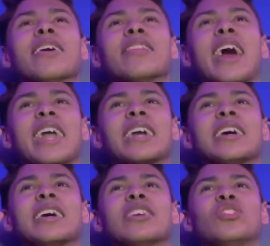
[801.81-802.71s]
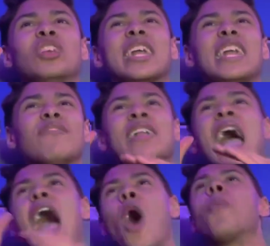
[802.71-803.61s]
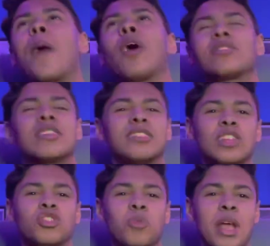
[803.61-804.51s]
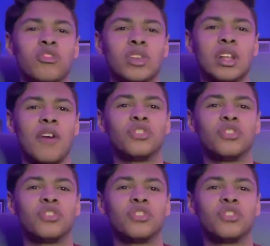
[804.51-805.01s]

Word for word: like, she could even help out the situation of,